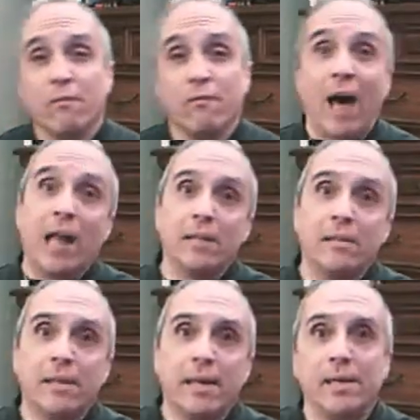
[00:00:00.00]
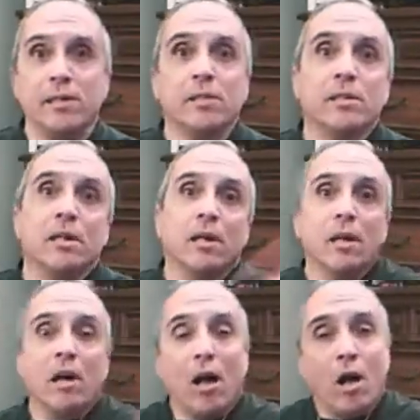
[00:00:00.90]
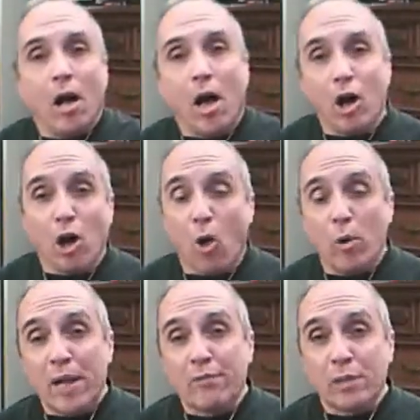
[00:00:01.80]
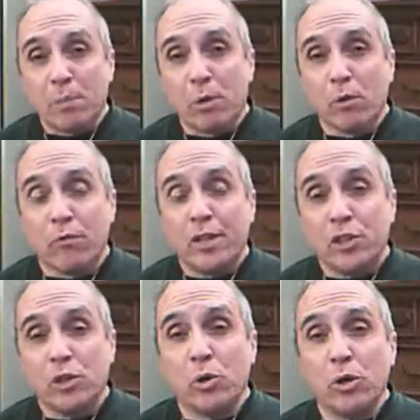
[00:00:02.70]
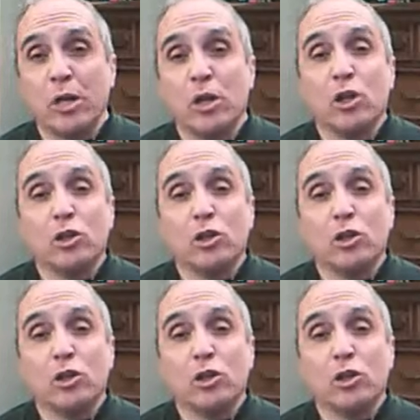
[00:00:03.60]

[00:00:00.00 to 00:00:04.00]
volunteers are going after the bluefin tuna